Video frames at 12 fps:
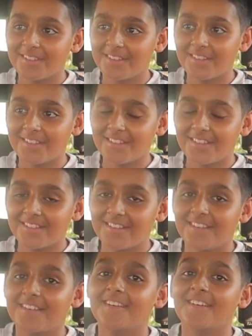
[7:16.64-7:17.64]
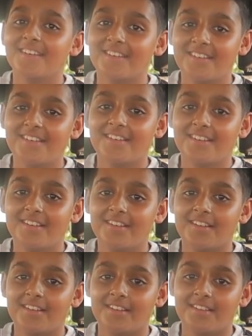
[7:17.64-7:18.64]

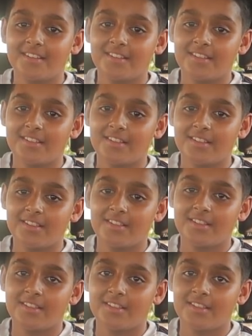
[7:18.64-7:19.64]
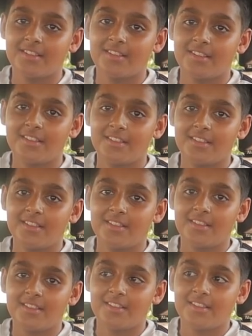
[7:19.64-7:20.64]

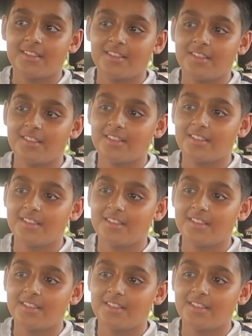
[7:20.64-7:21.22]
[no speech]